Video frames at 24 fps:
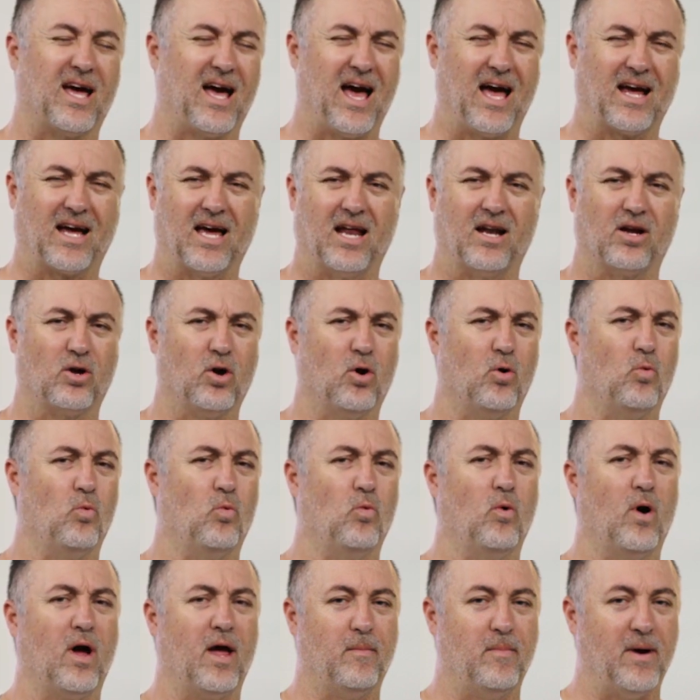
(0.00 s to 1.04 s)
I got to go
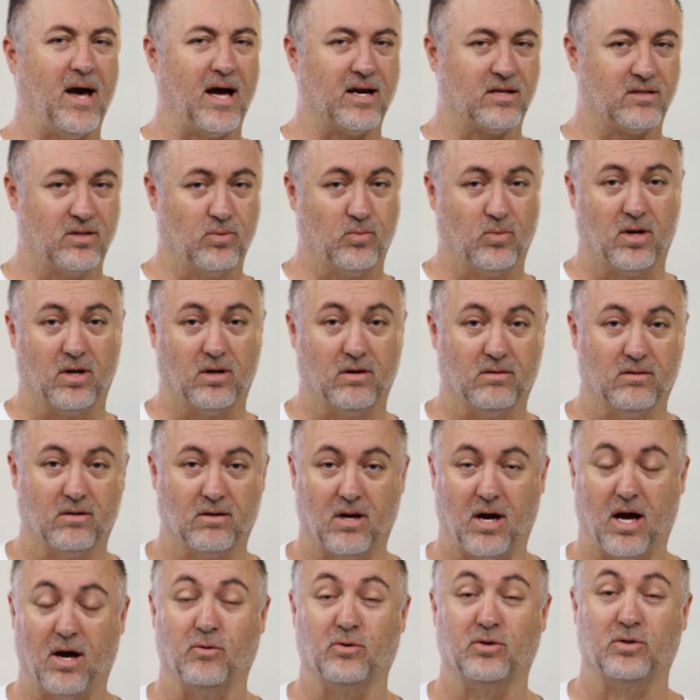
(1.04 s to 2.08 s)
way back to when
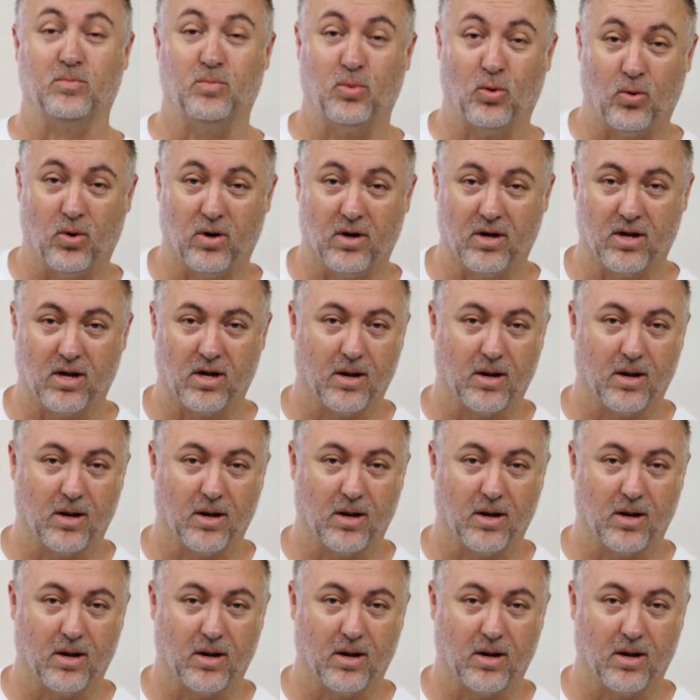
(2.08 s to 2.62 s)
I was born,